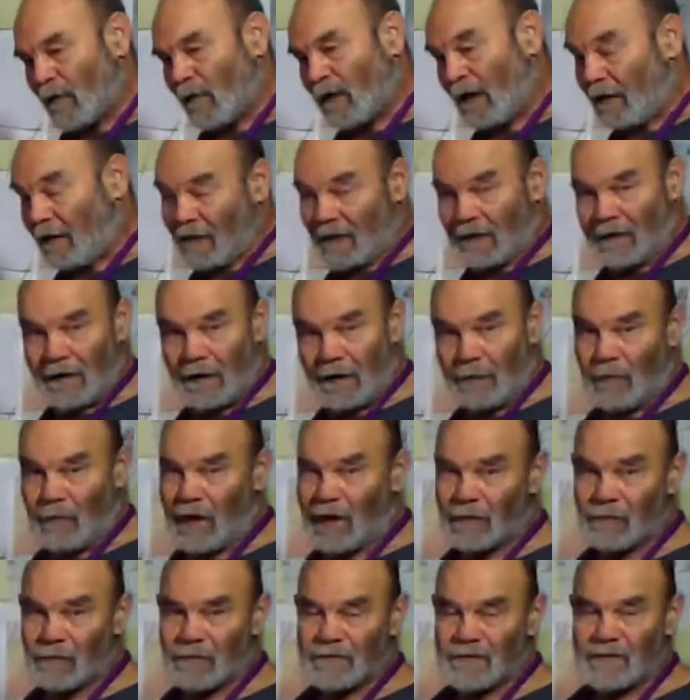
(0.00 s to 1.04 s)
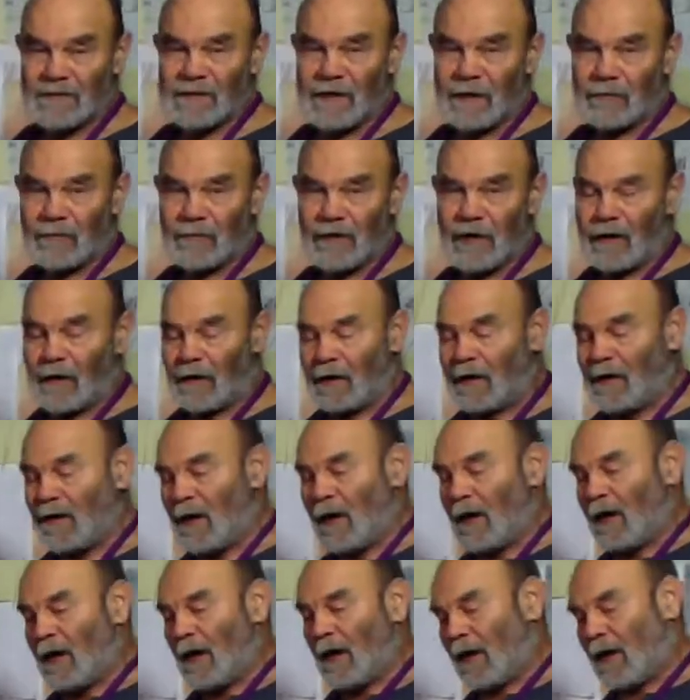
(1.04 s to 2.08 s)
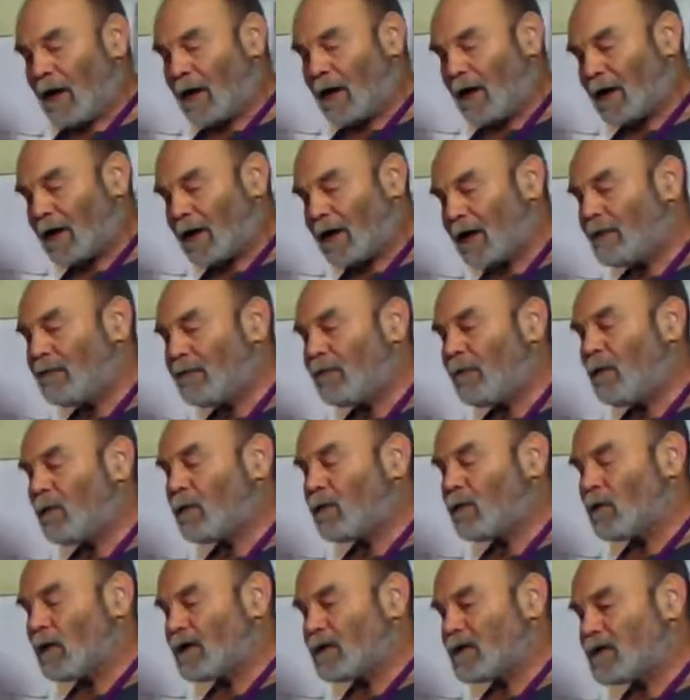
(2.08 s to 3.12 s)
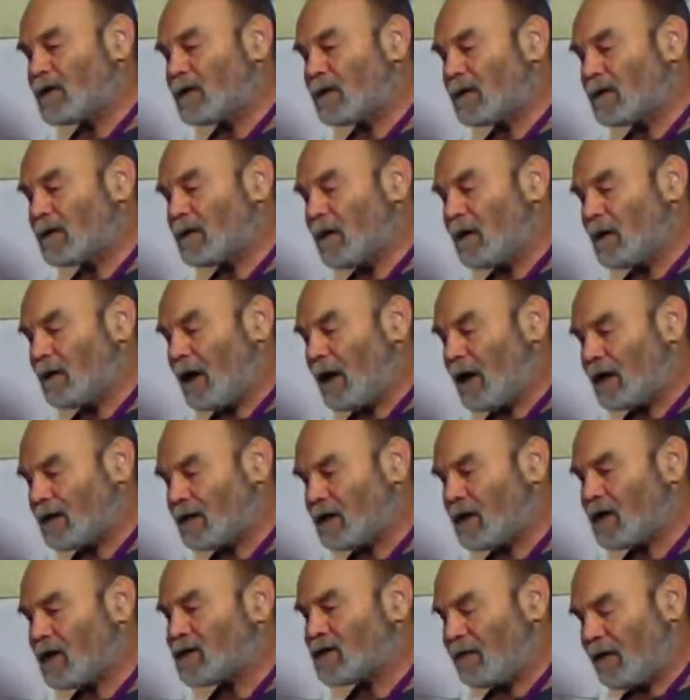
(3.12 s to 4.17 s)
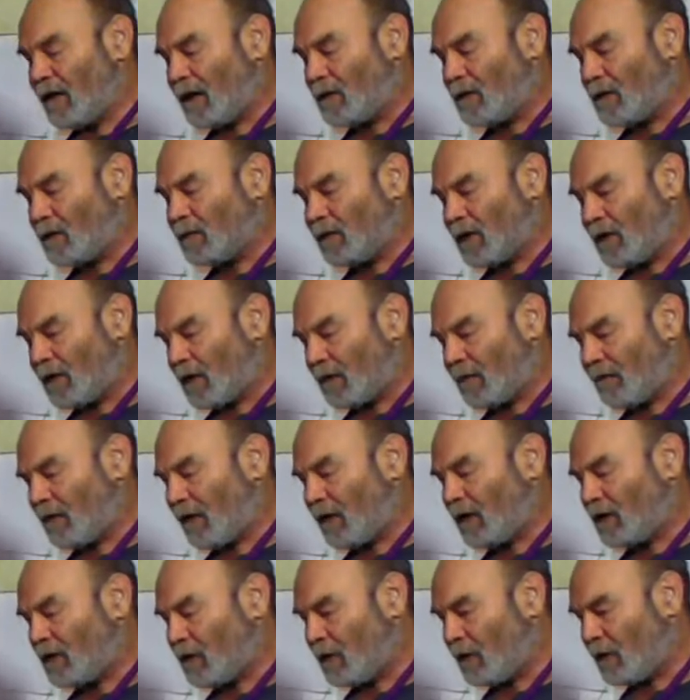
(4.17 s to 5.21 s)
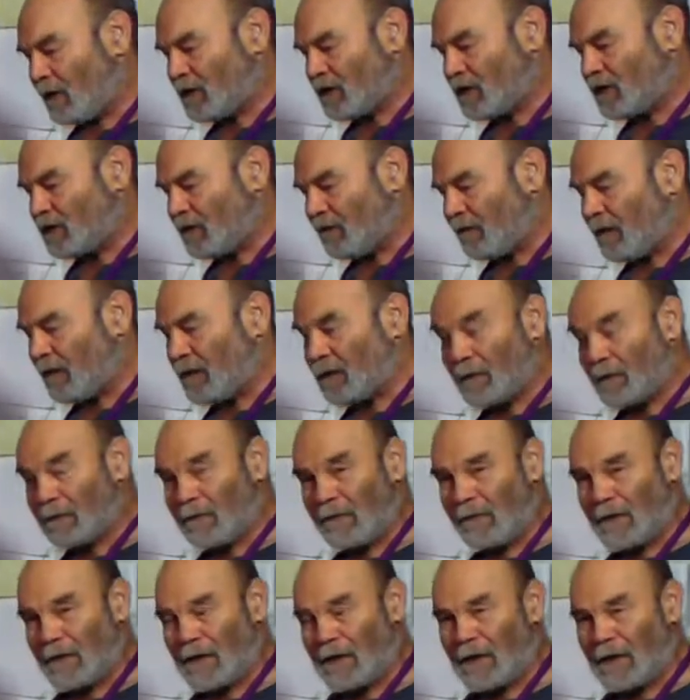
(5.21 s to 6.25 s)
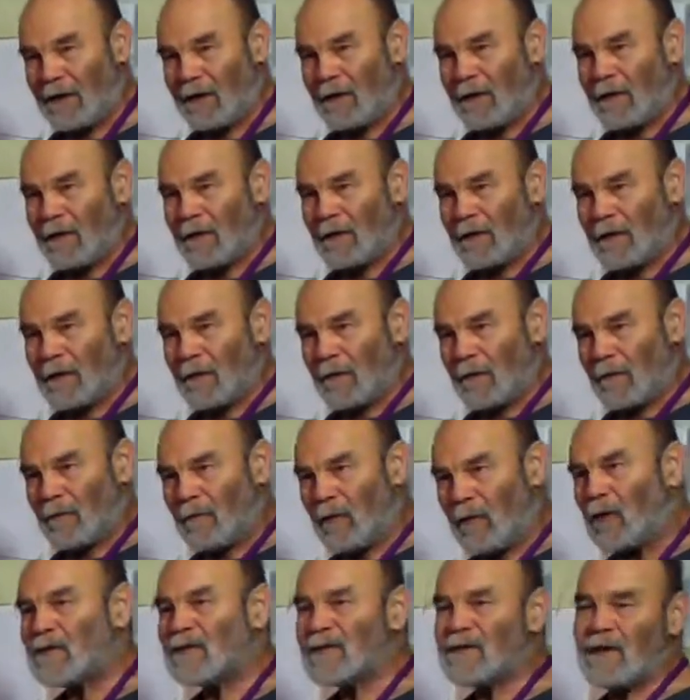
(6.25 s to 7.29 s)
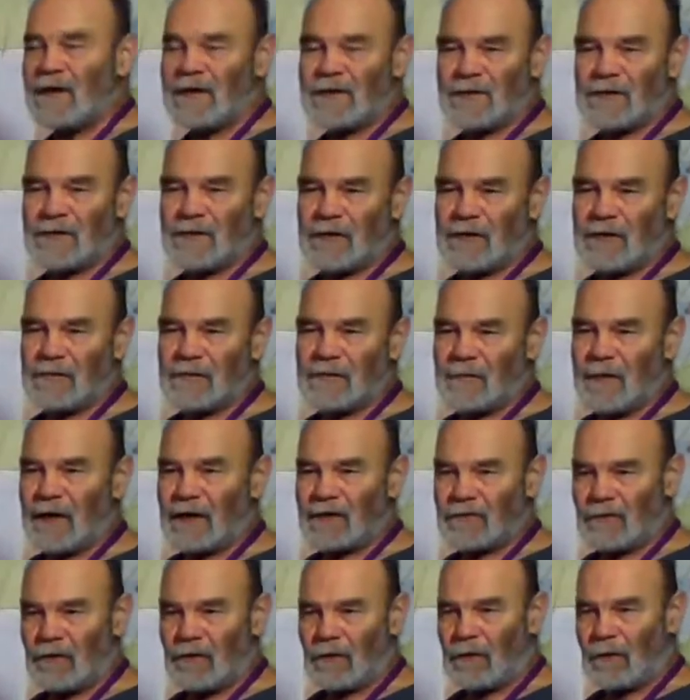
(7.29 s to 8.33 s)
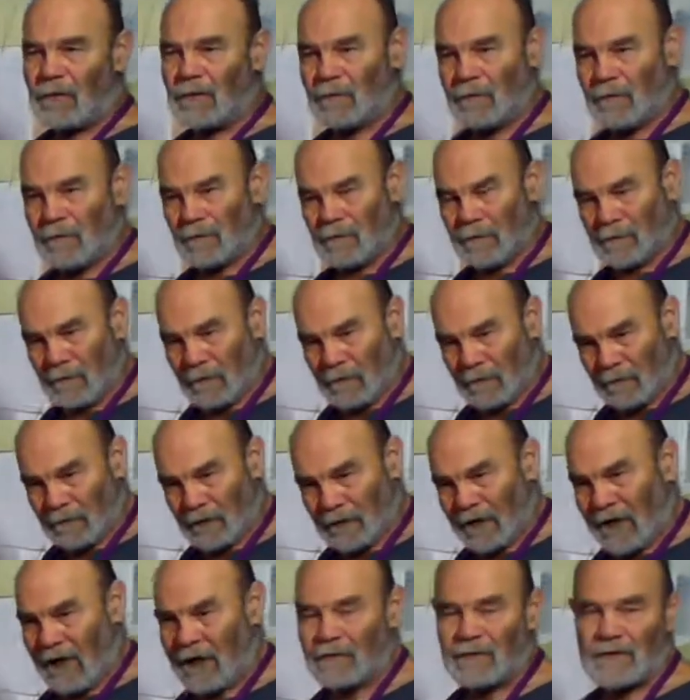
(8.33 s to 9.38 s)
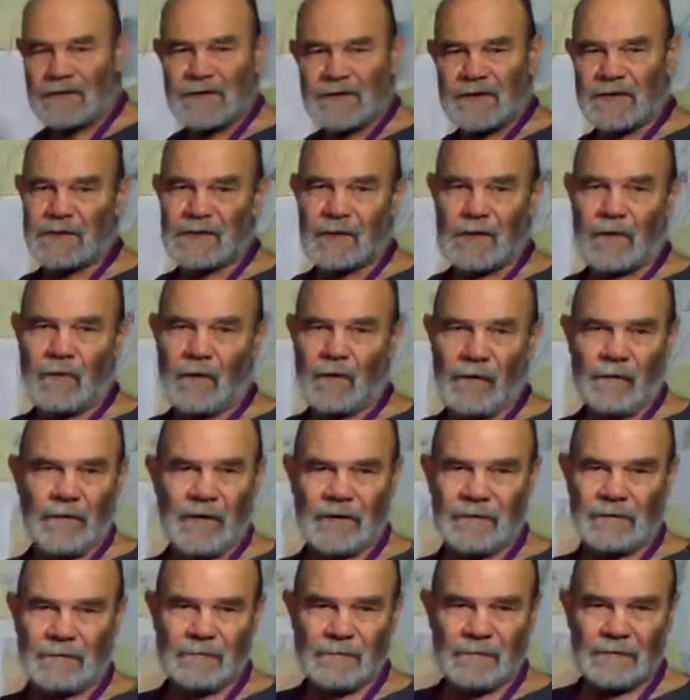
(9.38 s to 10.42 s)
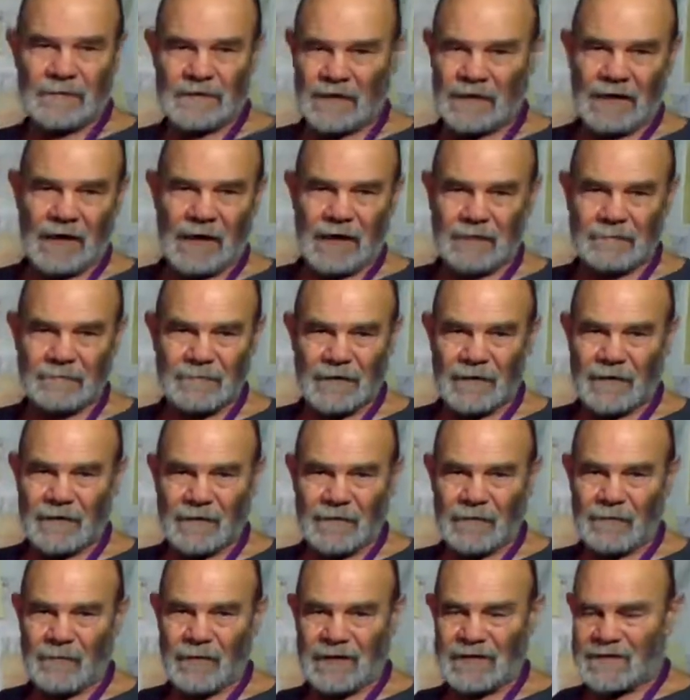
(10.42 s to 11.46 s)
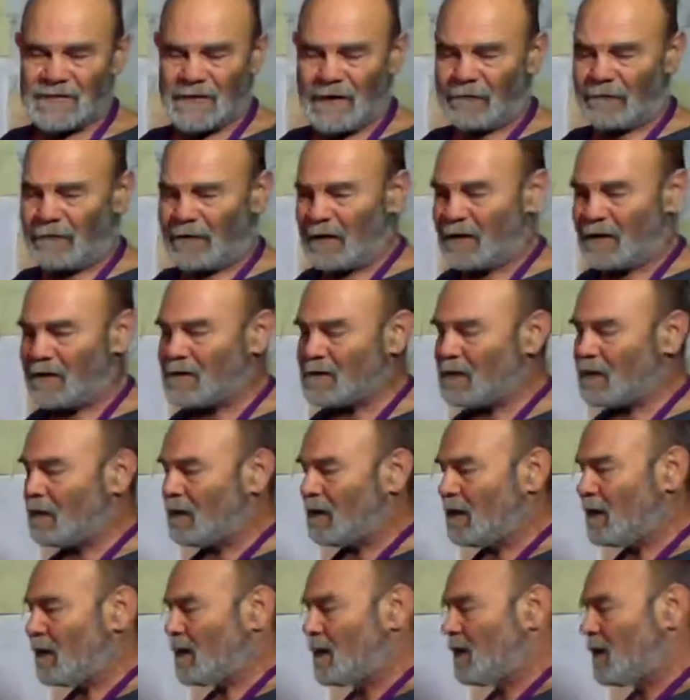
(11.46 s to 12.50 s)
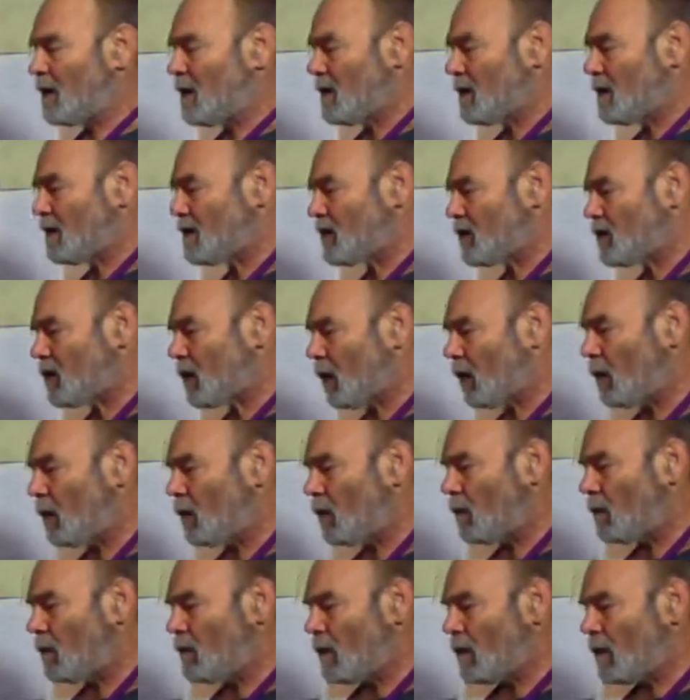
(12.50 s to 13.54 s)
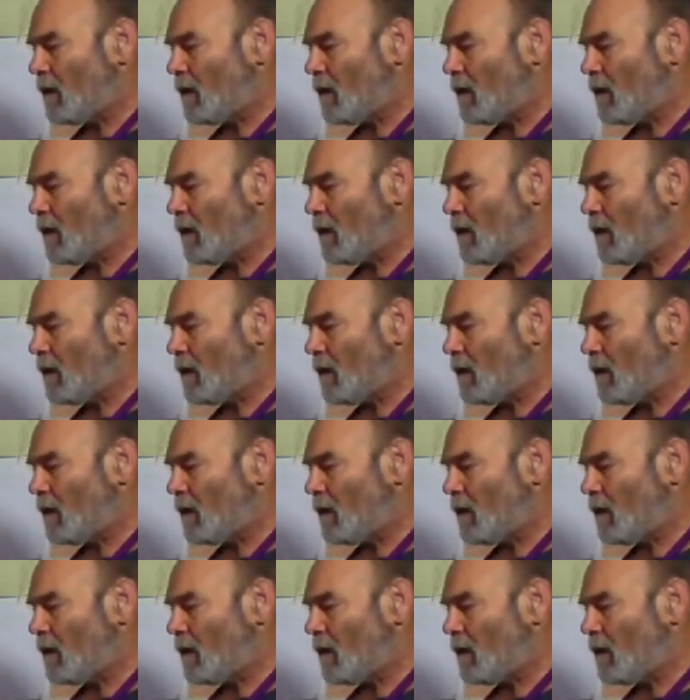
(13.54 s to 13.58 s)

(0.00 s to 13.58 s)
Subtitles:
and they came back with the same data. Kent Ford had just developed, an inventor who had just developed the most sensitive spectral analysis equipment to date in the mid-70s. So